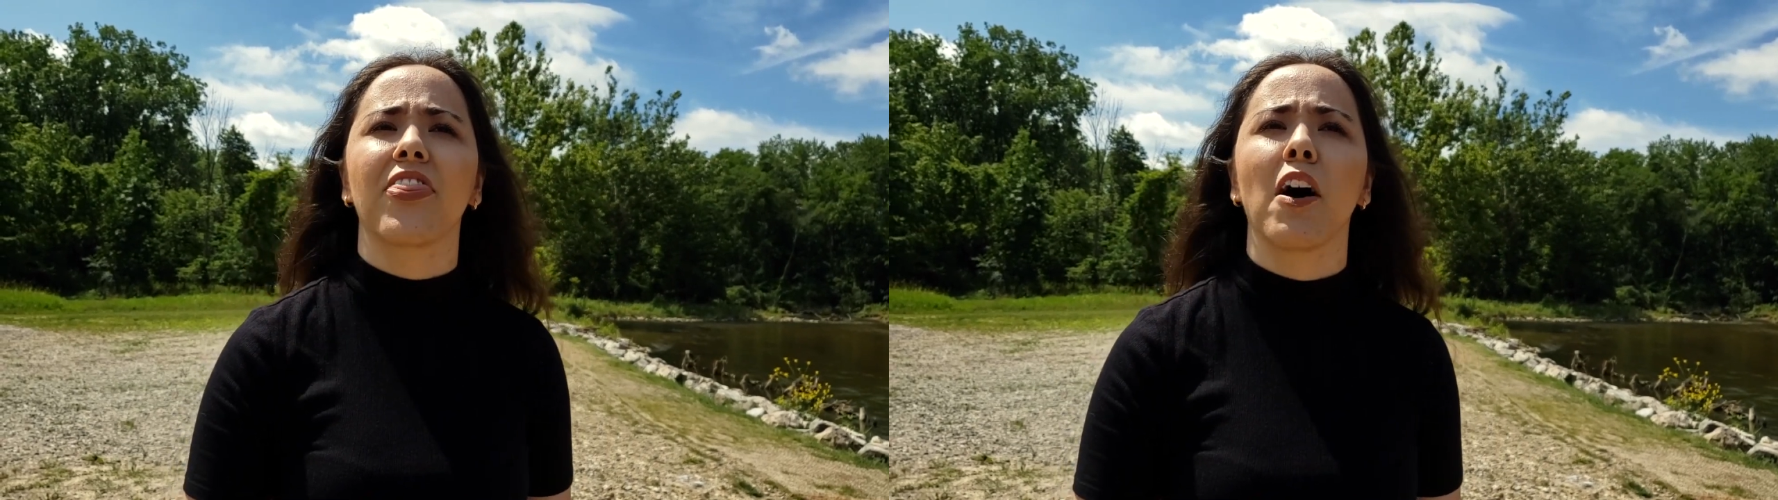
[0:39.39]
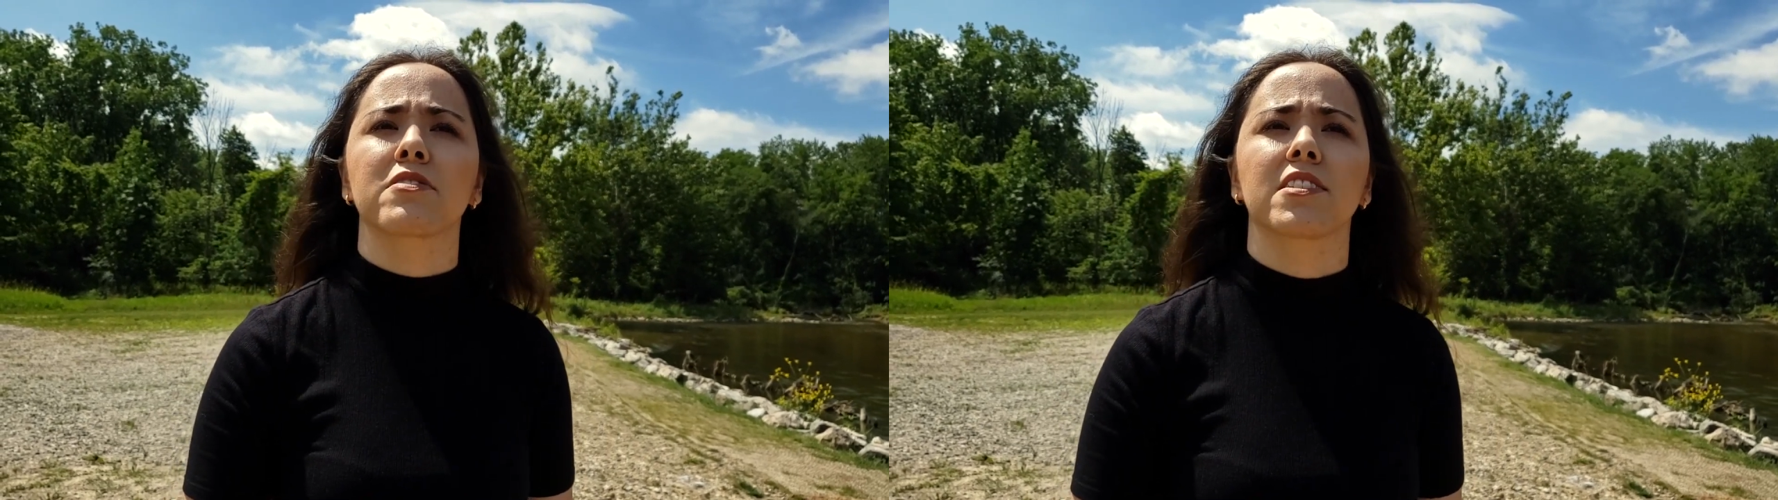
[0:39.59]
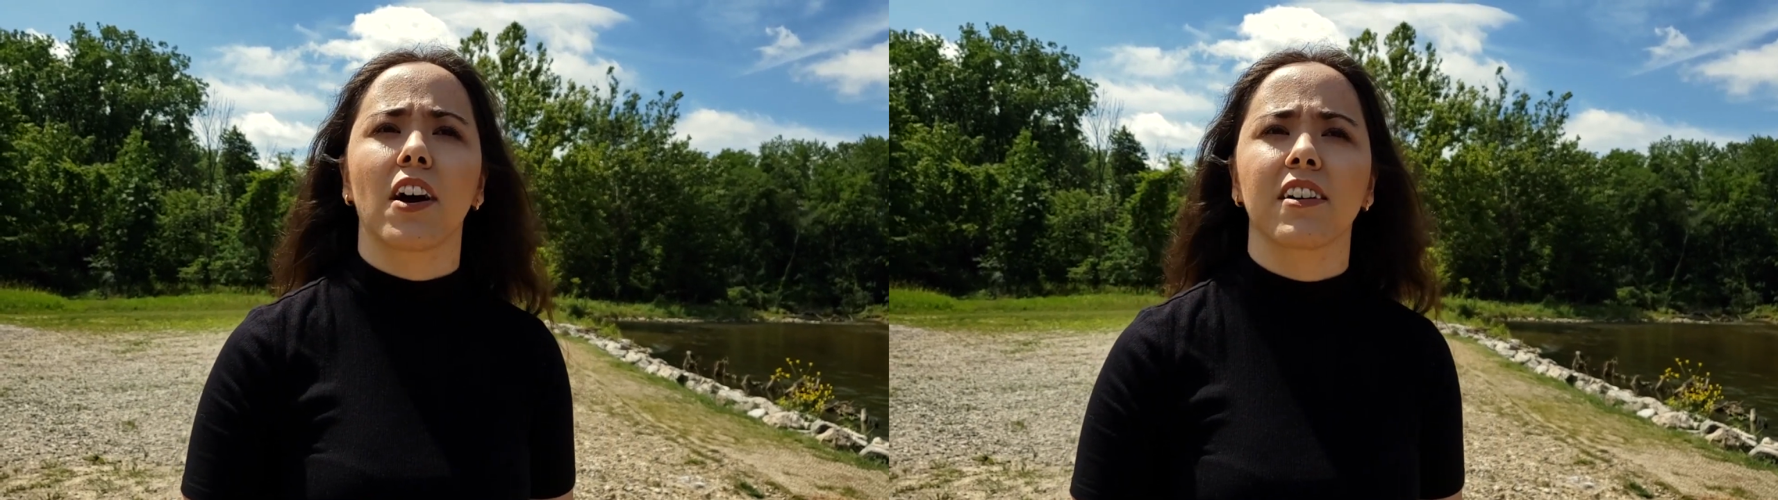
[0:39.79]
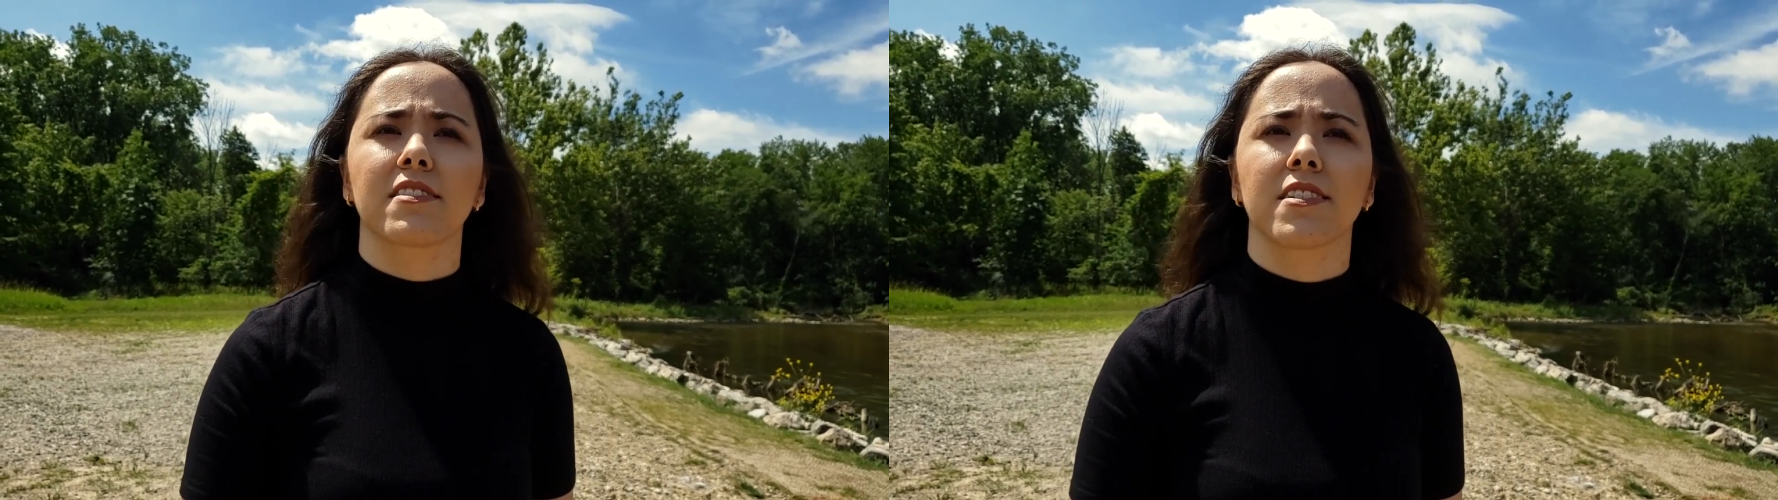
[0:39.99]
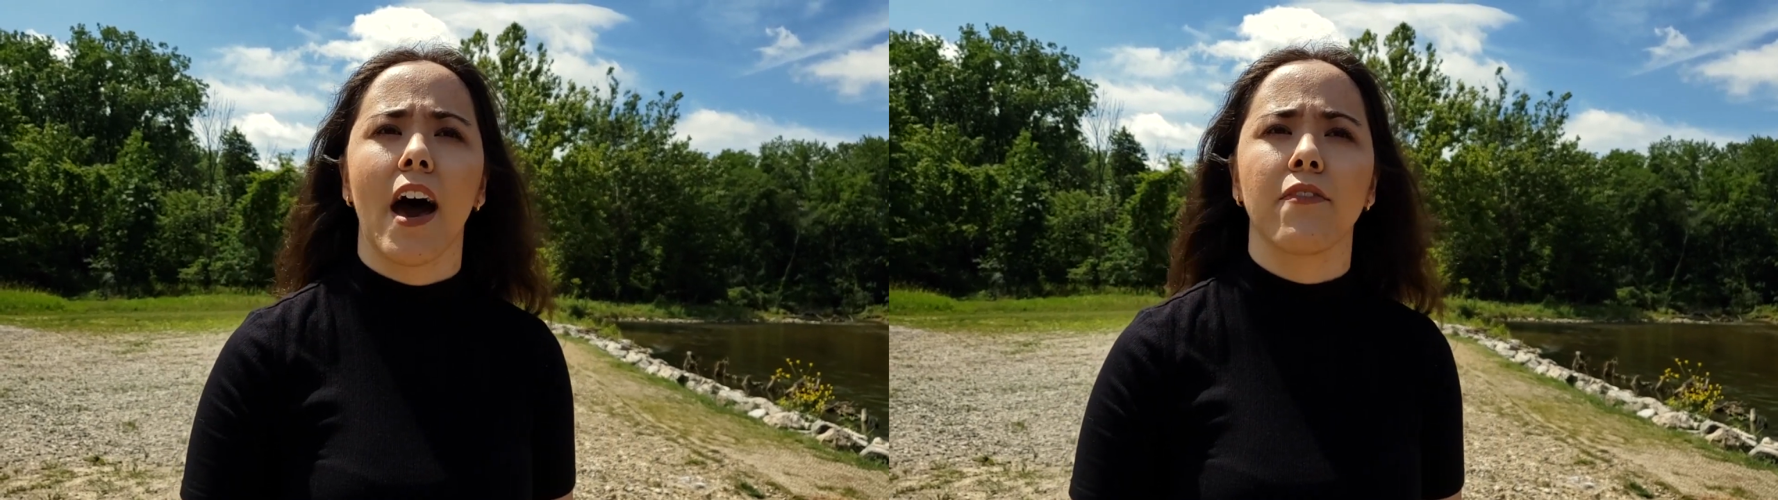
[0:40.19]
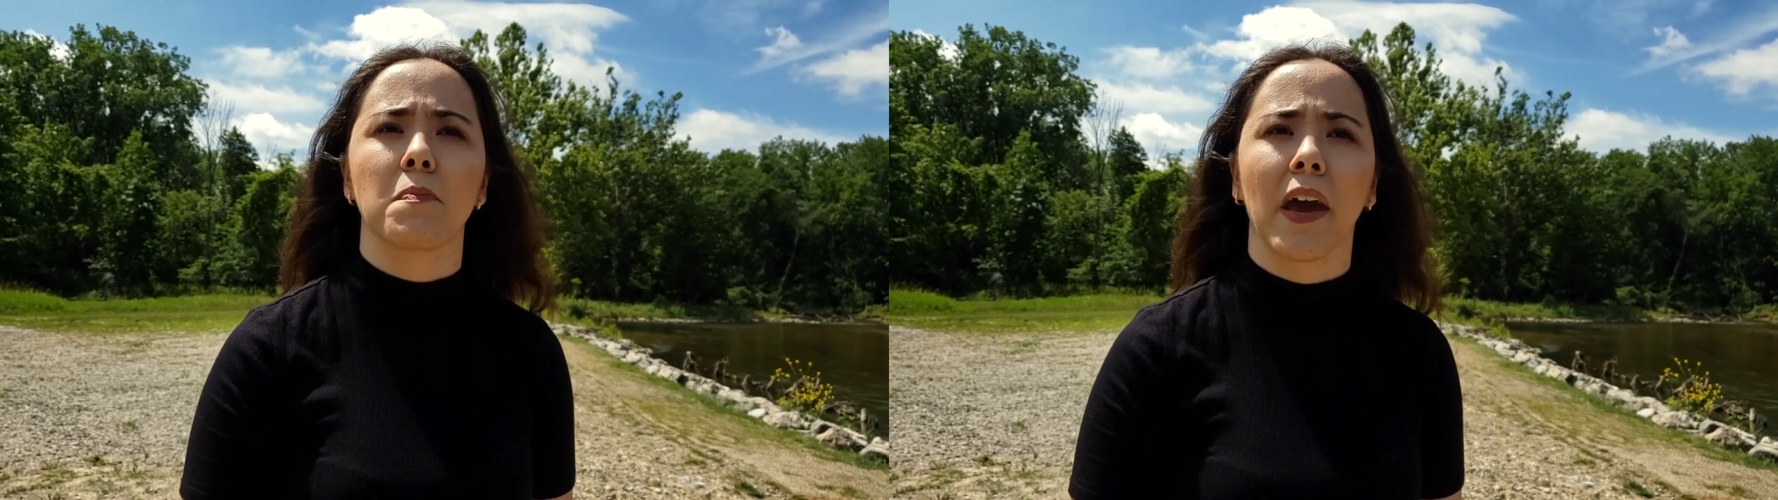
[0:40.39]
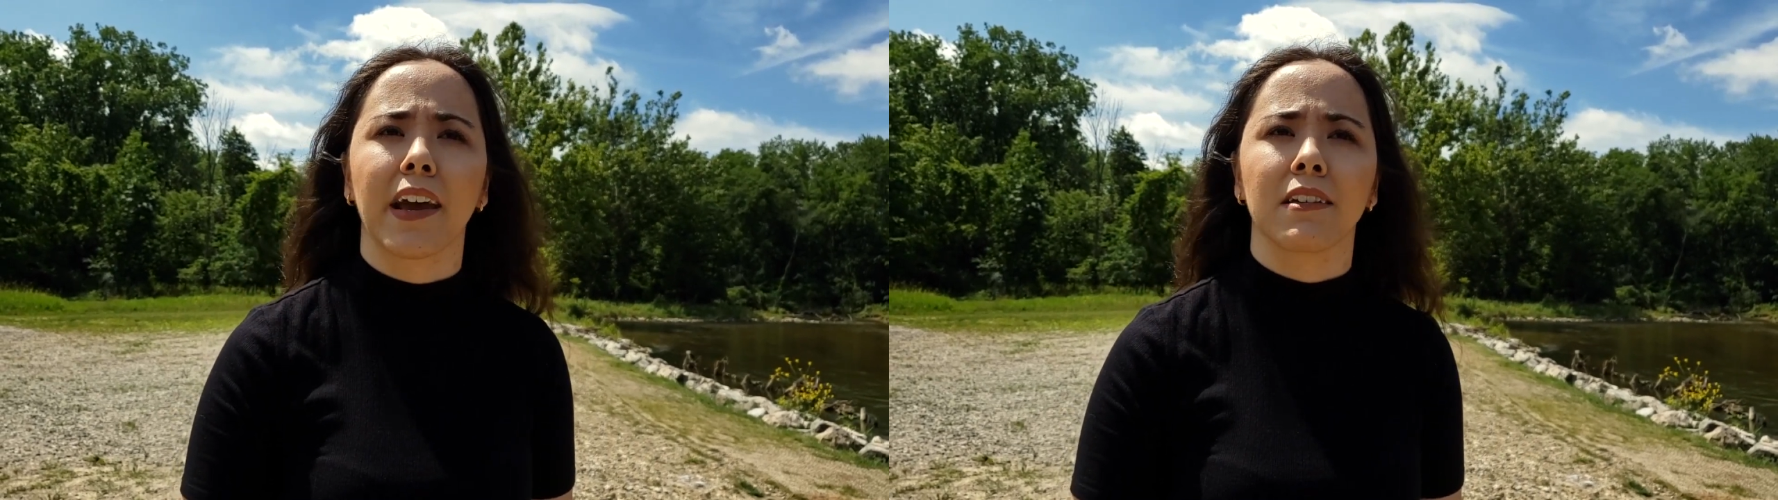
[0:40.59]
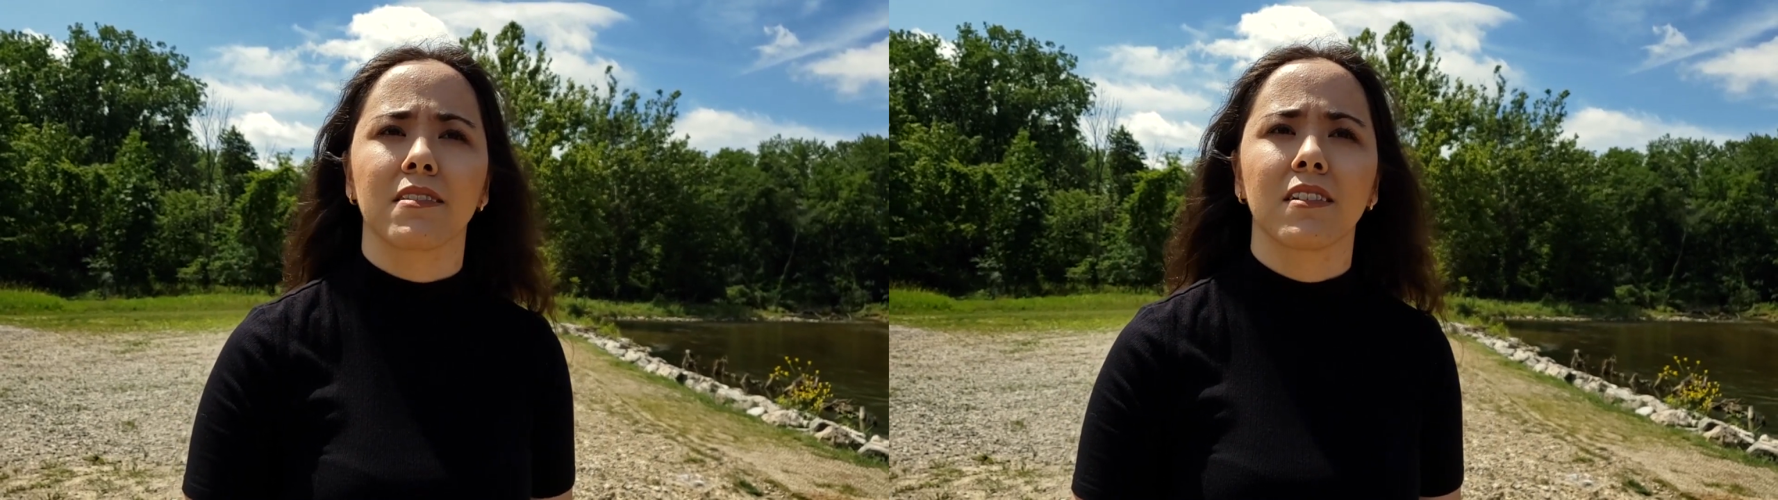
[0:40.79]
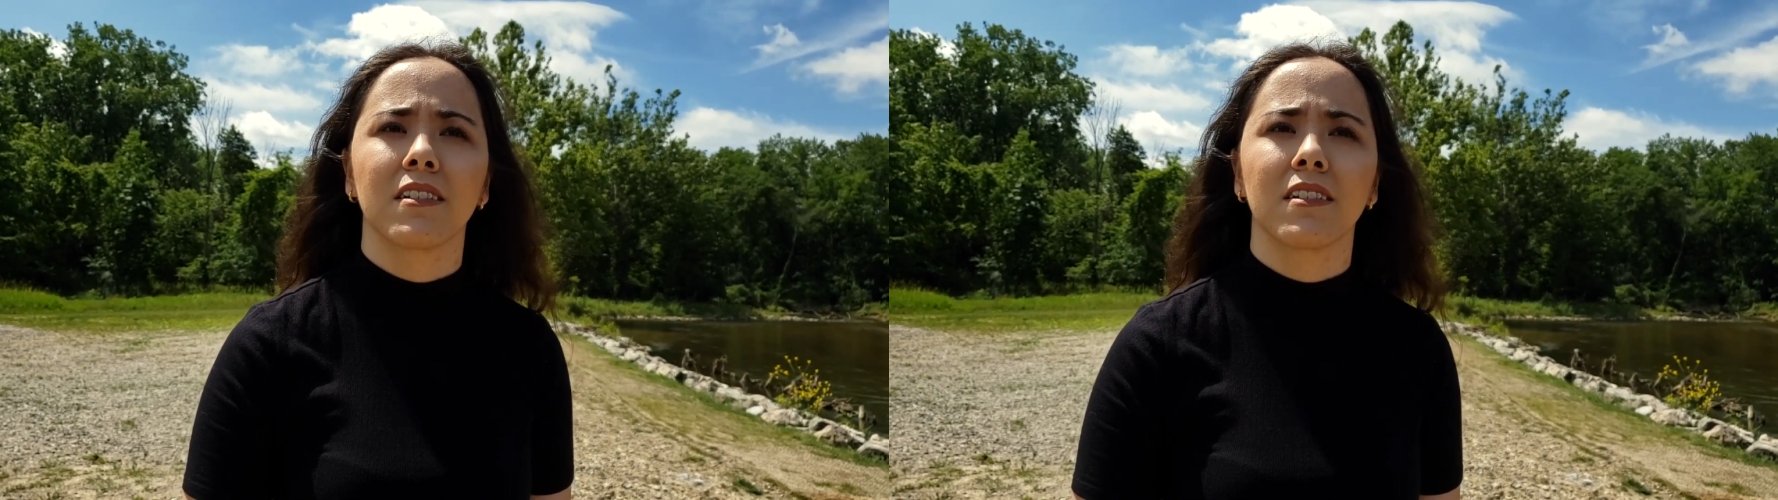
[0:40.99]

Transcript: thousand ducats to have it baned?